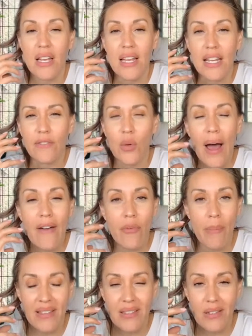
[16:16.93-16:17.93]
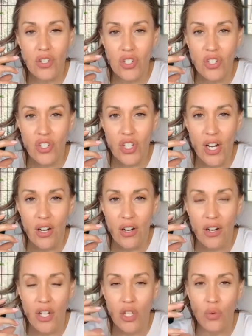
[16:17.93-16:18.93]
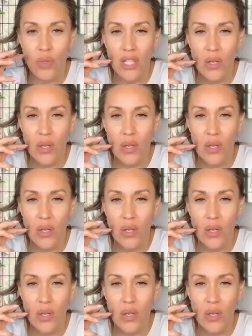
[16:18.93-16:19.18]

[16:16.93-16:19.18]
If you have a message to share and you really